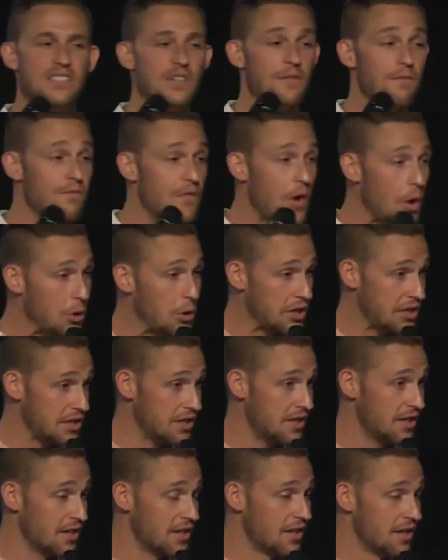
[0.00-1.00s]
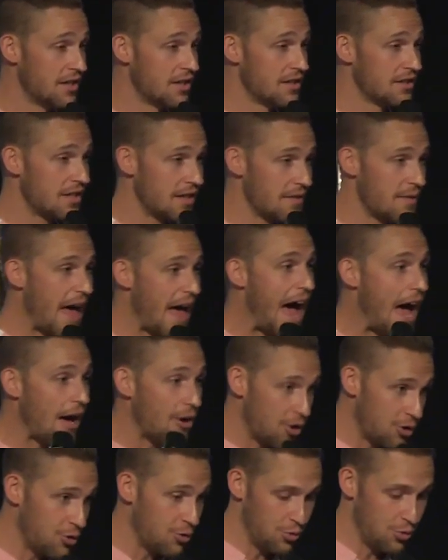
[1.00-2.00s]
devoted to that
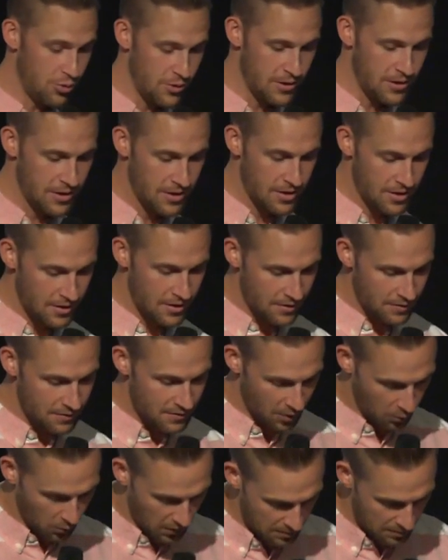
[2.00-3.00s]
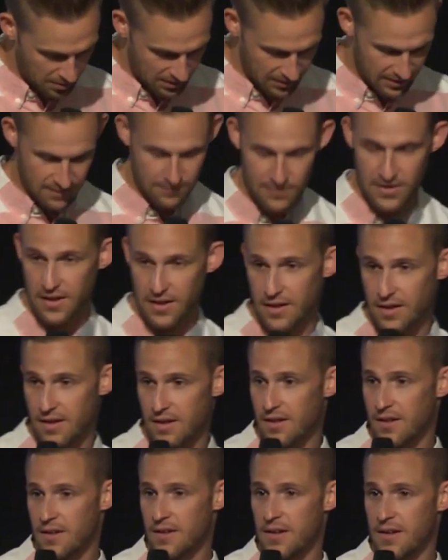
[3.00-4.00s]
who that we believe in
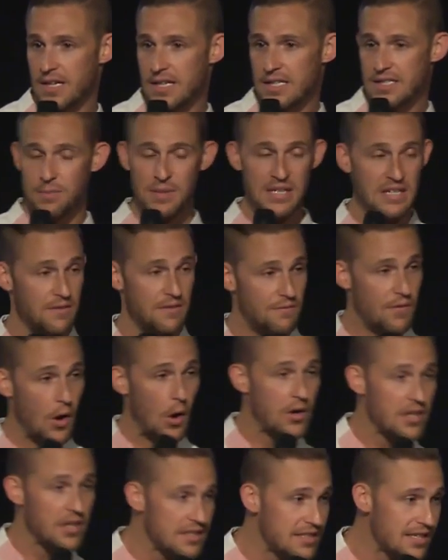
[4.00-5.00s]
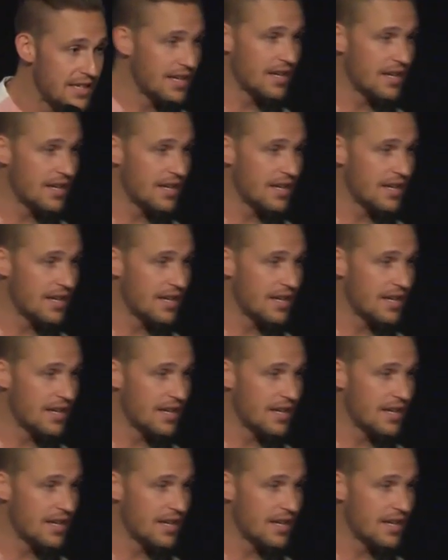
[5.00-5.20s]
to be devoted to